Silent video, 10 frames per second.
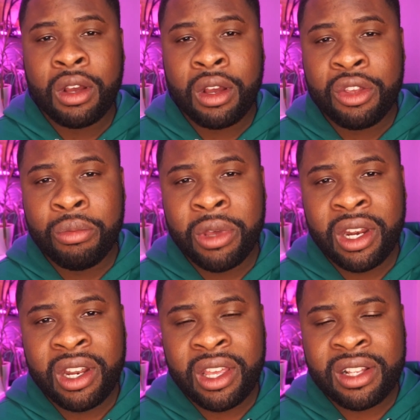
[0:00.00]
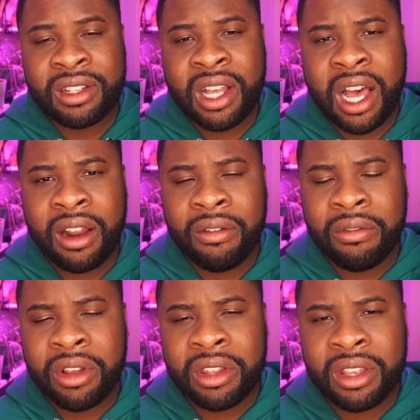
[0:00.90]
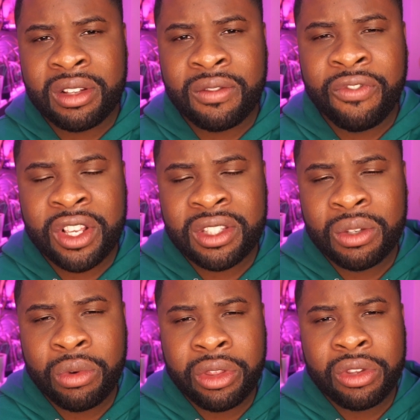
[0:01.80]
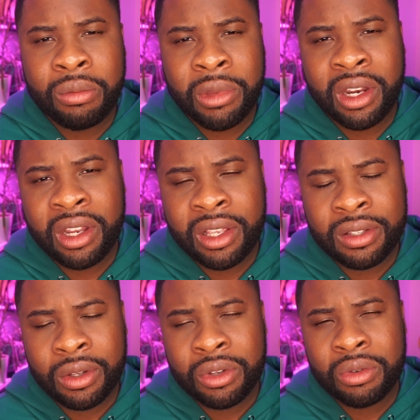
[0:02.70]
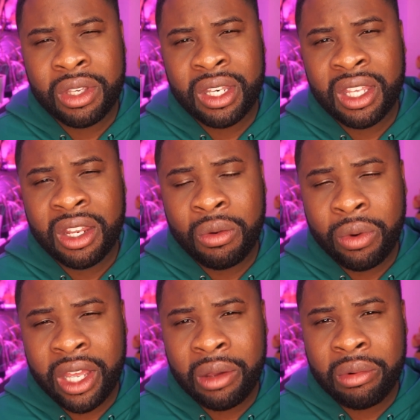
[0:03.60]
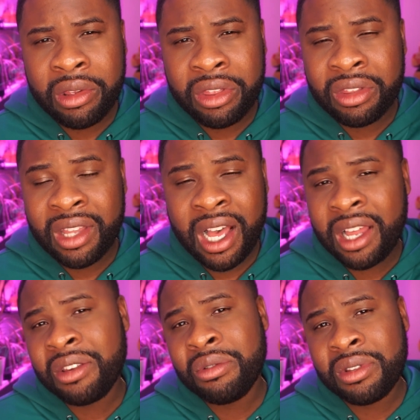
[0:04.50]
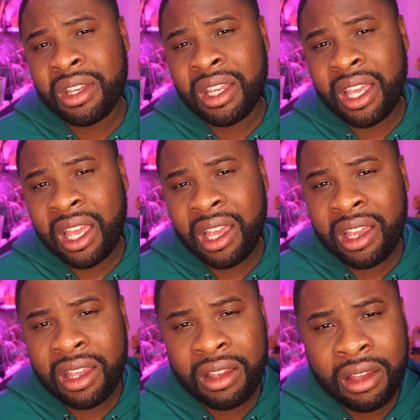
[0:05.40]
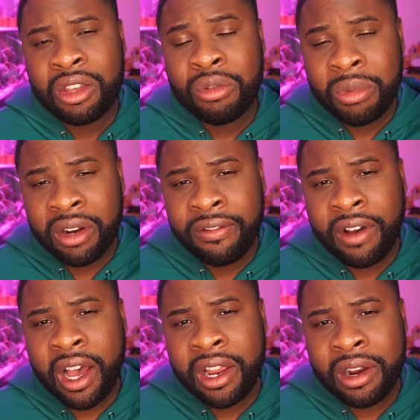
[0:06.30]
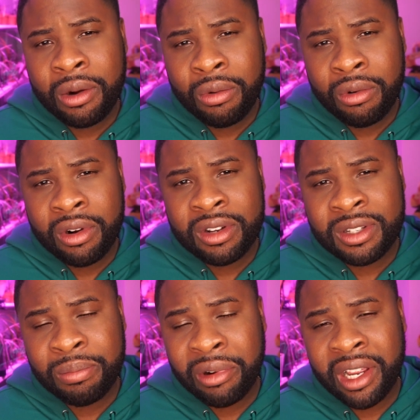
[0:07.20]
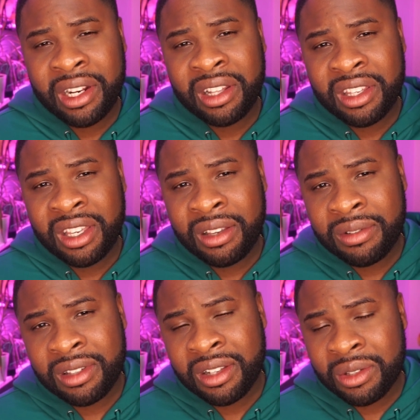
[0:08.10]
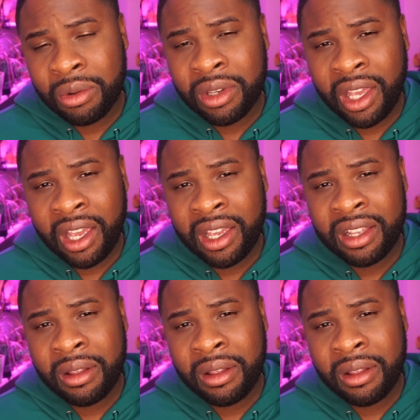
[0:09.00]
Humidity, it's not really fussy with humidity, so you can get away with not using a humidifier or spraying the leaves. It's okay.